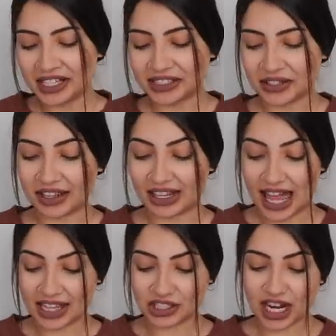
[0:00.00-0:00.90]
So the
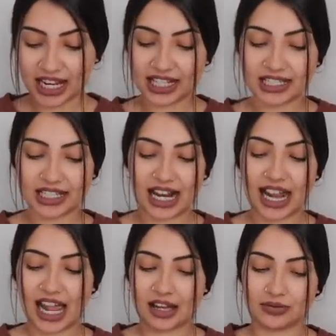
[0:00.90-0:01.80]
last jackets that I
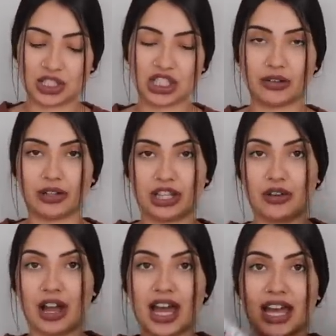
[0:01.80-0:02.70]
have to share with you
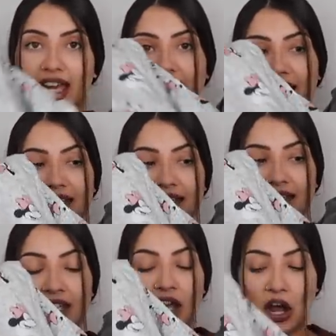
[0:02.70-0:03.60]

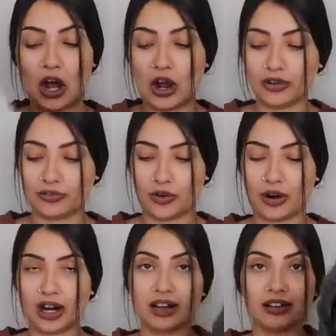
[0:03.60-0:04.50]
guys are
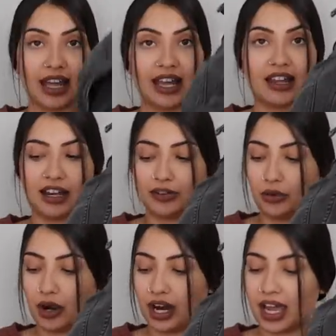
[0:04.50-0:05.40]
for Layla and
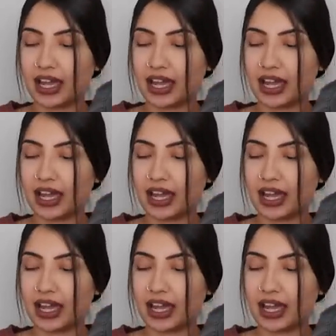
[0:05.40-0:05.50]
Aurora,